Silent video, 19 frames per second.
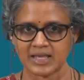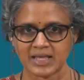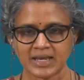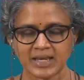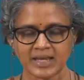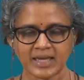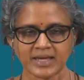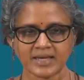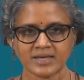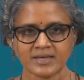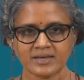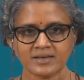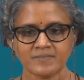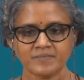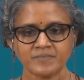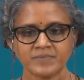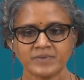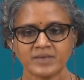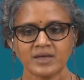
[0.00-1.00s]
leg.
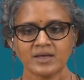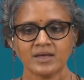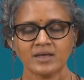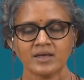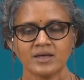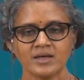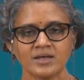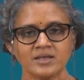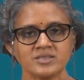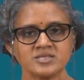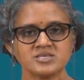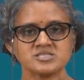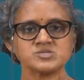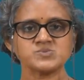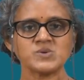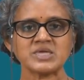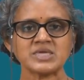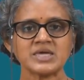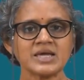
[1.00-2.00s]
The
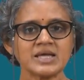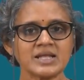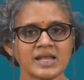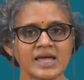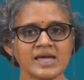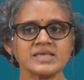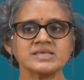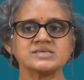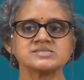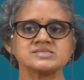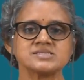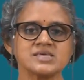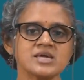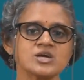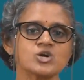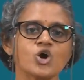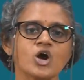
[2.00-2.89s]
swinging leg is the